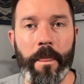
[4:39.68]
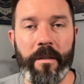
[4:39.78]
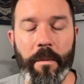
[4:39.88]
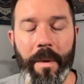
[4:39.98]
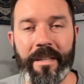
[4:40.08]

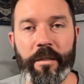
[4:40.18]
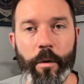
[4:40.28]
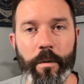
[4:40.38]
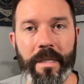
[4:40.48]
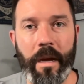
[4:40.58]
demand
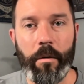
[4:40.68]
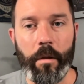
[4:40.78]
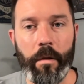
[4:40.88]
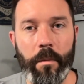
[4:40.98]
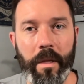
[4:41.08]
slows down a
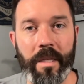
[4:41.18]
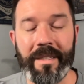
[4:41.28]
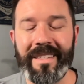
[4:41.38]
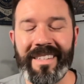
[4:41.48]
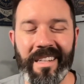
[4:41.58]
little bit,
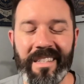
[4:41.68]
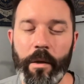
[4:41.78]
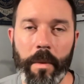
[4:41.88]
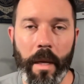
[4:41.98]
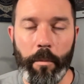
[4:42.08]
this is going to still
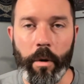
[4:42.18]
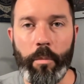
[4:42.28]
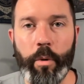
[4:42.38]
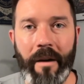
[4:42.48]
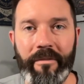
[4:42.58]
be a pretty
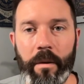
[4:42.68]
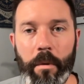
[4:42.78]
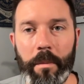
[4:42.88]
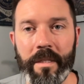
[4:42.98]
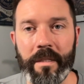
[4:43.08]

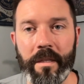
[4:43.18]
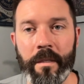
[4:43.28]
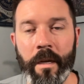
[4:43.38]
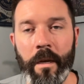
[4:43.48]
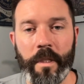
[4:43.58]
profitable business
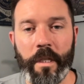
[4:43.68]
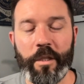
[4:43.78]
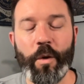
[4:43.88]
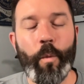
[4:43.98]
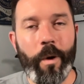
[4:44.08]

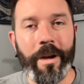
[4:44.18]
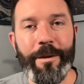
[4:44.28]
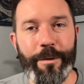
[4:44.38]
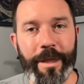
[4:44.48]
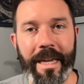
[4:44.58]
so, what do
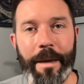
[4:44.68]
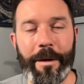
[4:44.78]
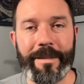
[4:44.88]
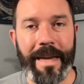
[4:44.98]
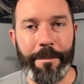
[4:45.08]
you think
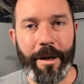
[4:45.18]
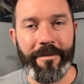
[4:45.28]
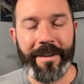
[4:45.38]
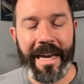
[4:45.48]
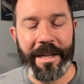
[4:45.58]
about Top
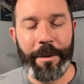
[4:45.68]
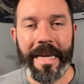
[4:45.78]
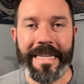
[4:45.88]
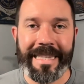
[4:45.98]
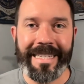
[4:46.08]
Golf Callaway?
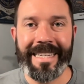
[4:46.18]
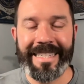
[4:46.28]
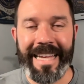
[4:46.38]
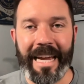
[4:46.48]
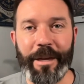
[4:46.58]
Is this a
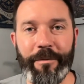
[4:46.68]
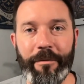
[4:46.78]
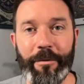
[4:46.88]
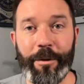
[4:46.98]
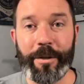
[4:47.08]
stock you've
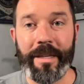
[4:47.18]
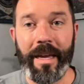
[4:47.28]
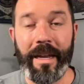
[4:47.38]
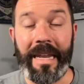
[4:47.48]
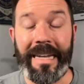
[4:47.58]
ever looked
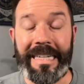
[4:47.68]
at? And